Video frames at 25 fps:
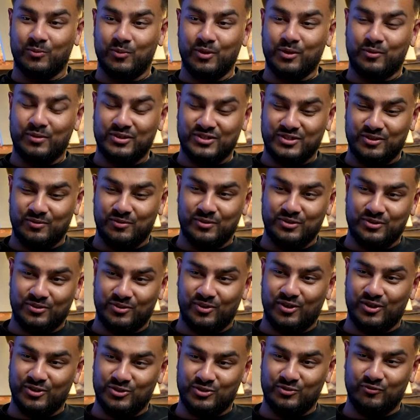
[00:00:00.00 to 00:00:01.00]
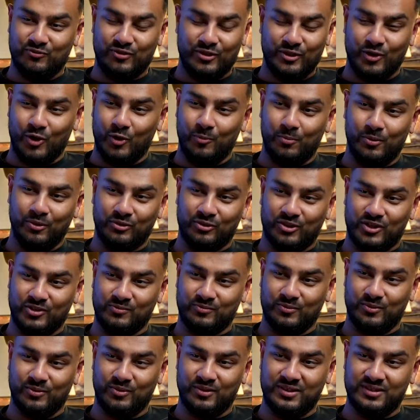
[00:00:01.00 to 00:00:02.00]
one question I want to ask you throughout the whole
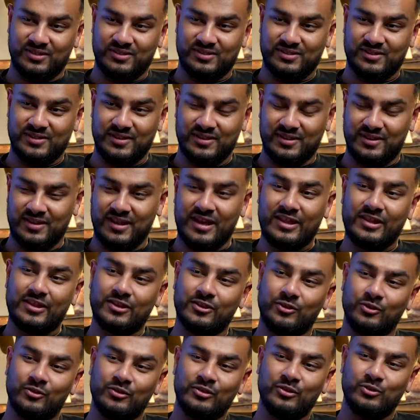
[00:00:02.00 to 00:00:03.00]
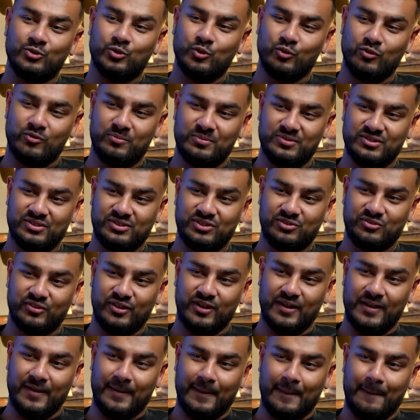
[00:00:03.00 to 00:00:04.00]
podcast, bro, is now that you're in the jewelry business,
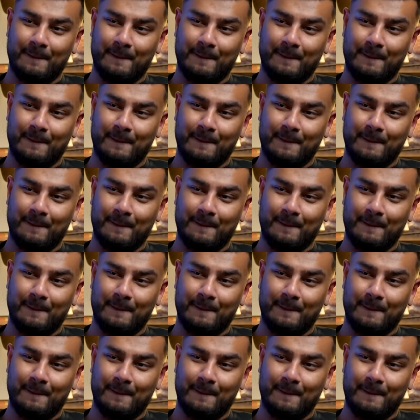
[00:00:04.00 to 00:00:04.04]
right?